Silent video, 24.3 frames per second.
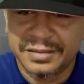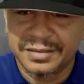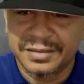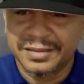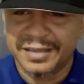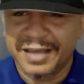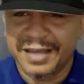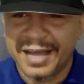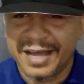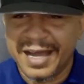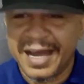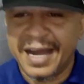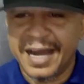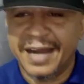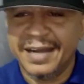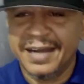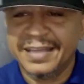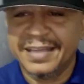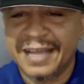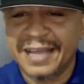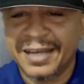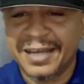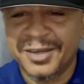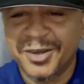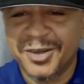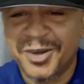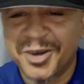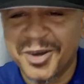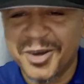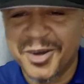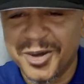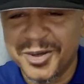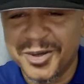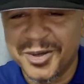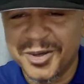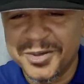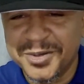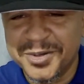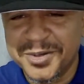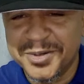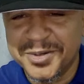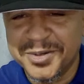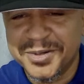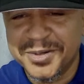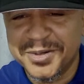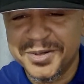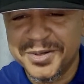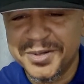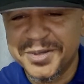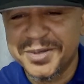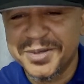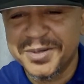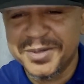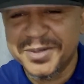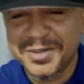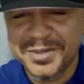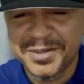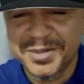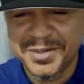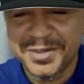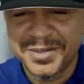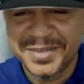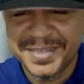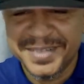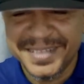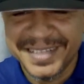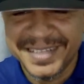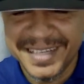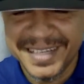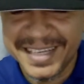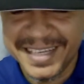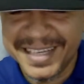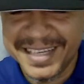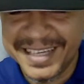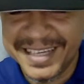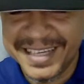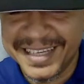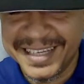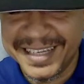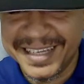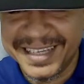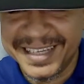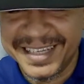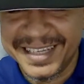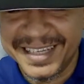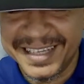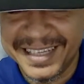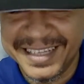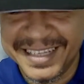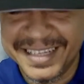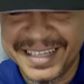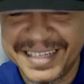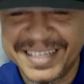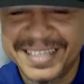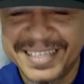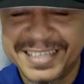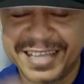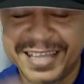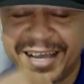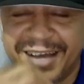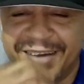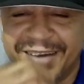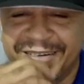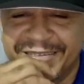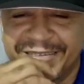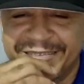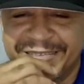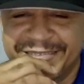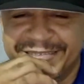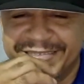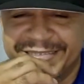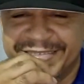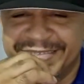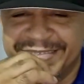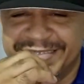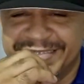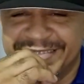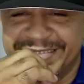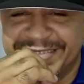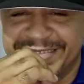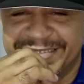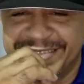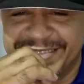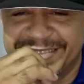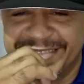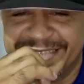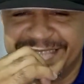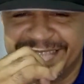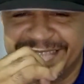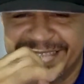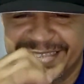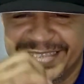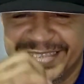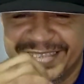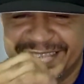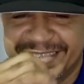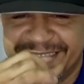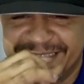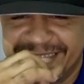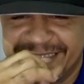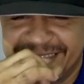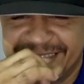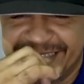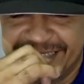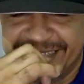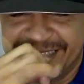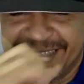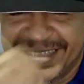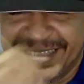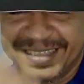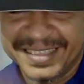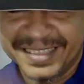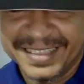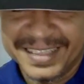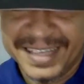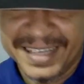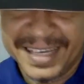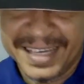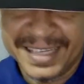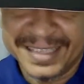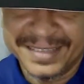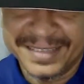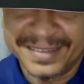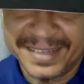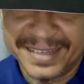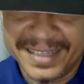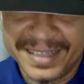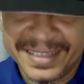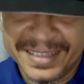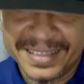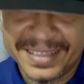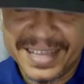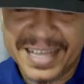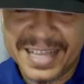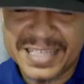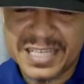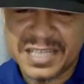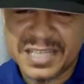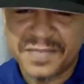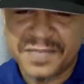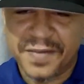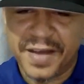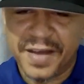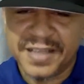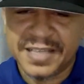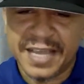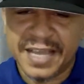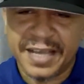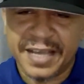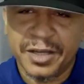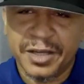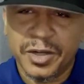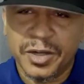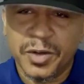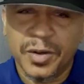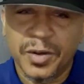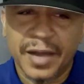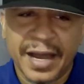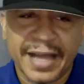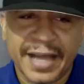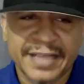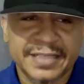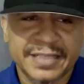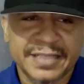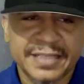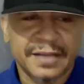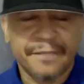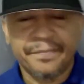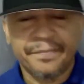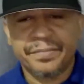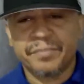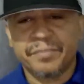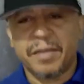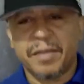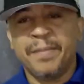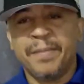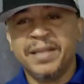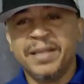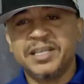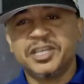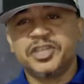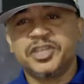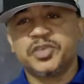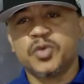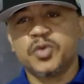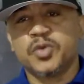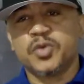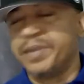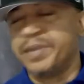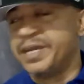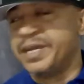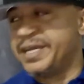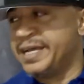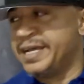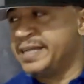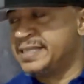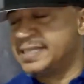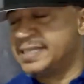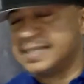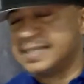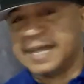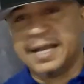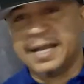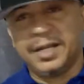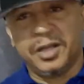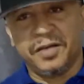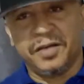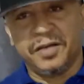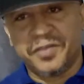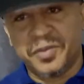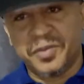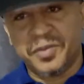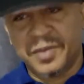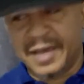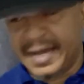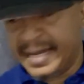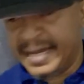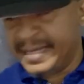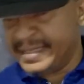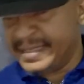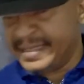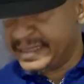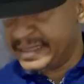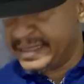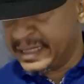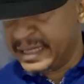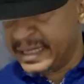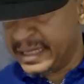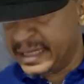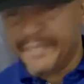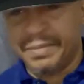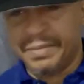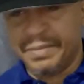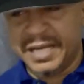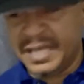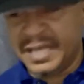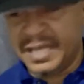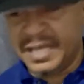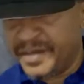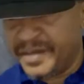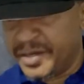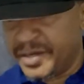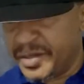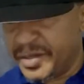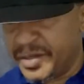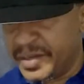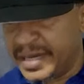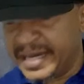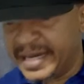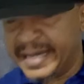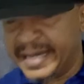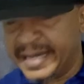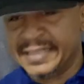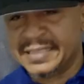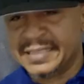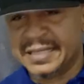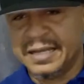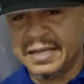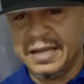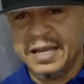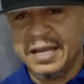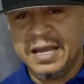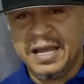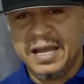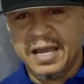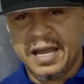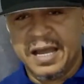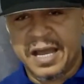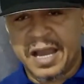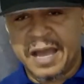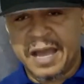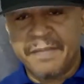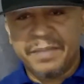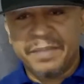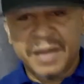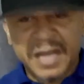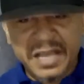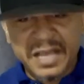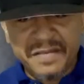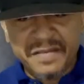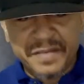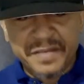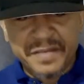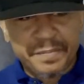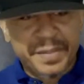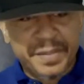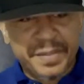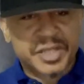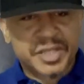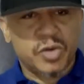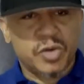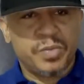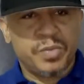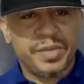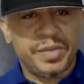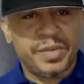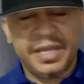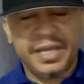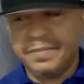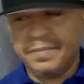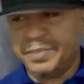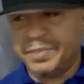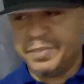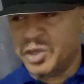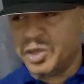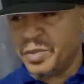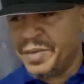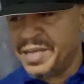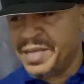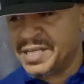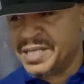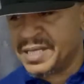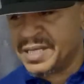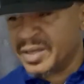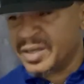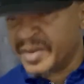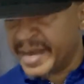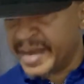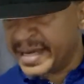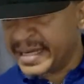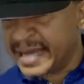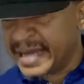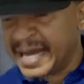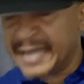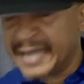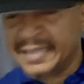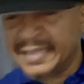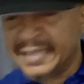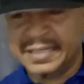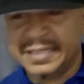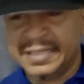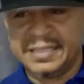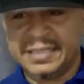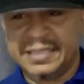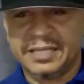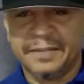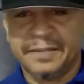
Ah, Rita don't run. Oh. Hey, Rita. Oh. Anyway, that's as far as I can go, guys. My message to Obedience is I love you guys and I believe in you guys. And I believe in Peter Obi. Peter Obi is a great candidate.